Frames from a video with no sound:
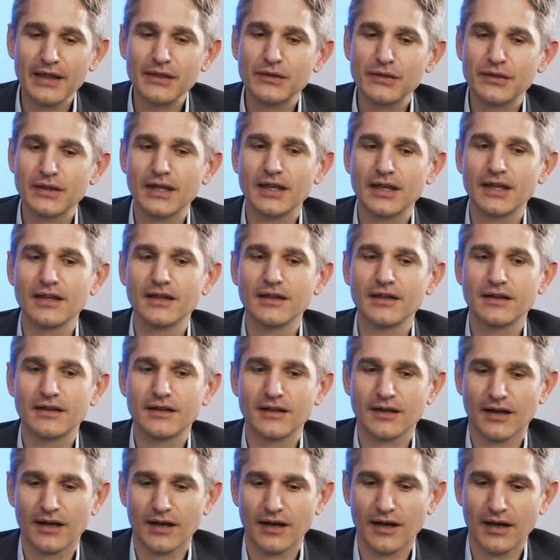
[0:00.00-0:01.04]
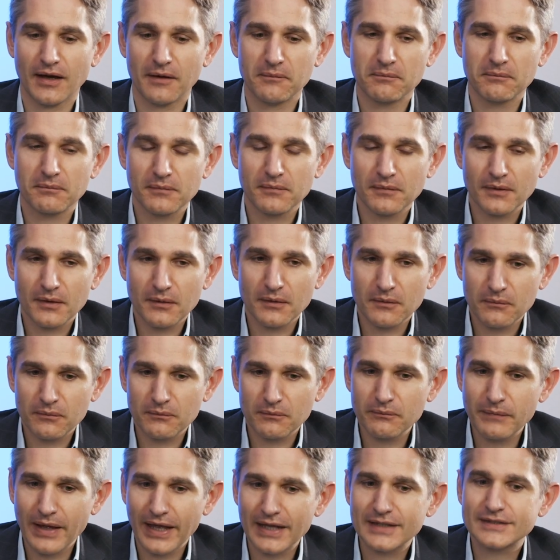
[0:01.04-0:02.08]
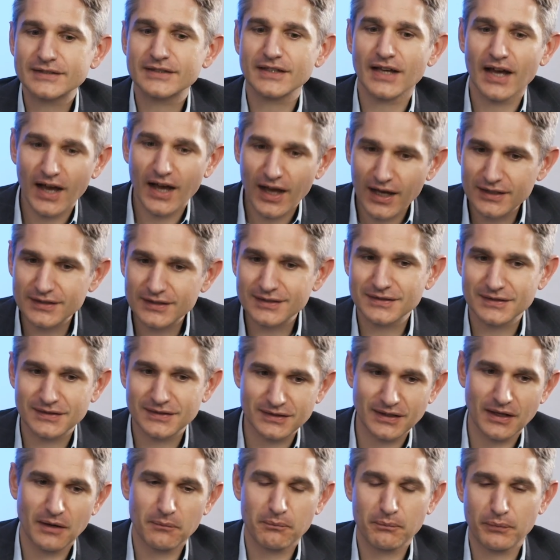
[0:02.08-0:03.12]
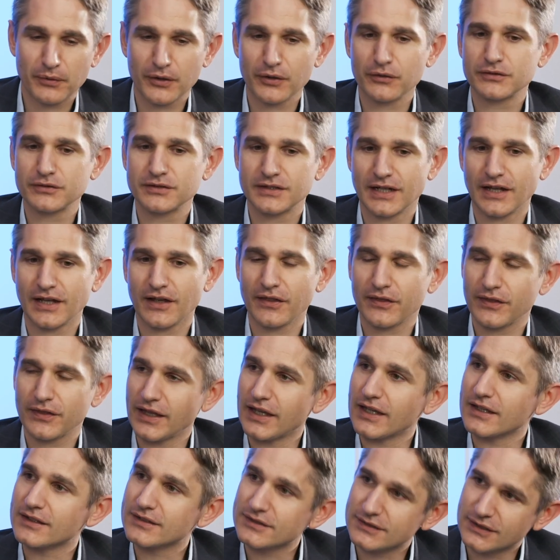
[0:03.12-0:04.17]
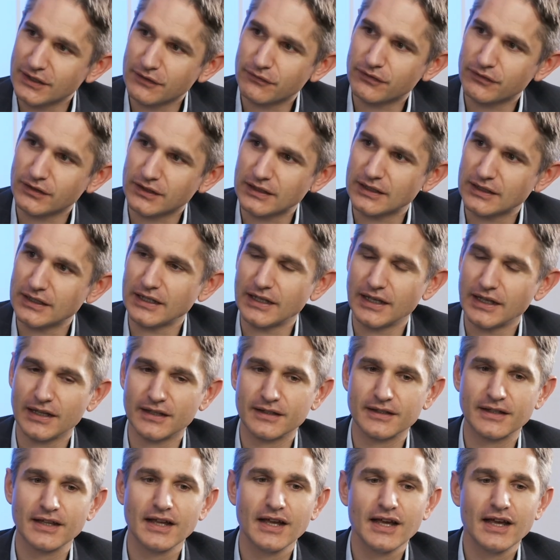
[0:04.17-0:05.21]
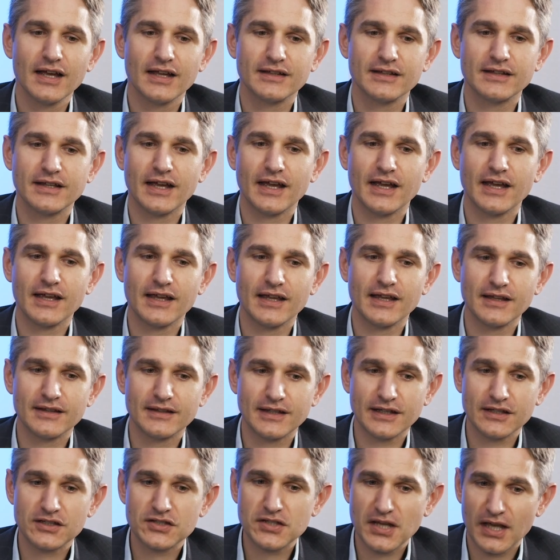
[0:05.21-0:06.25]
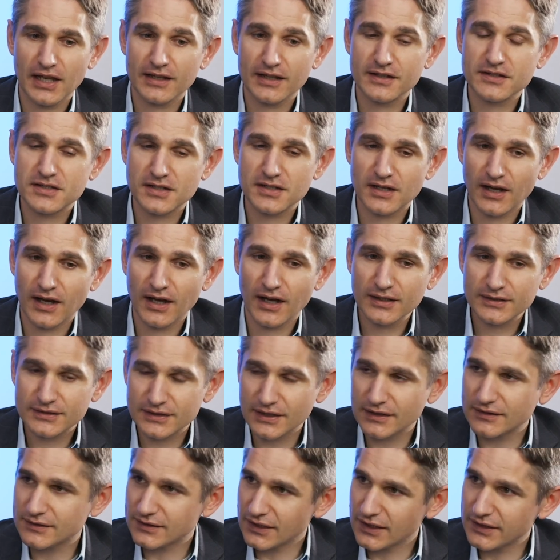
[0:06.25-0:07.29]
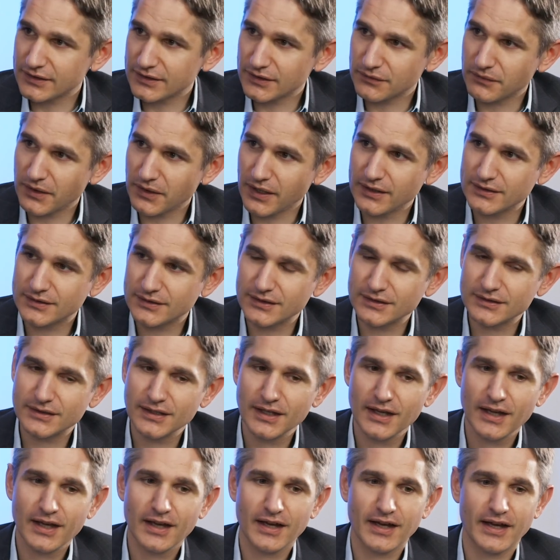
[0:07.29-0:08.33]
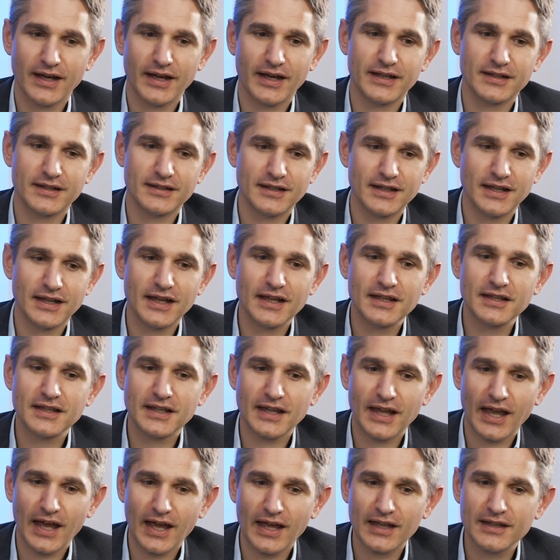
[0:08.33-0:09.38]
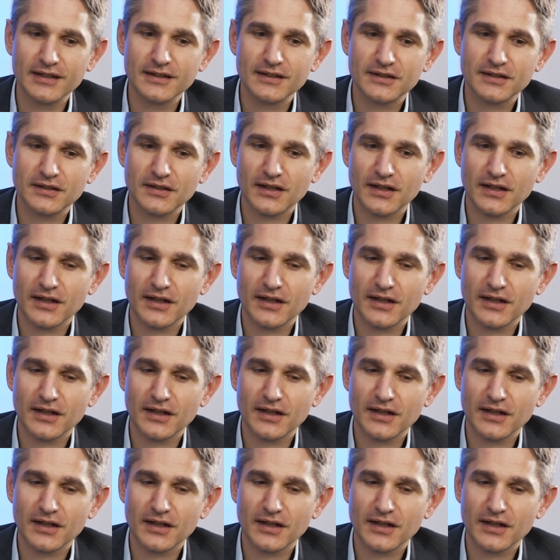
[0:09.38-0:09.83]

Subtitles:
think, makes us approaching things differently, and they challenge us as advisors. And in the end,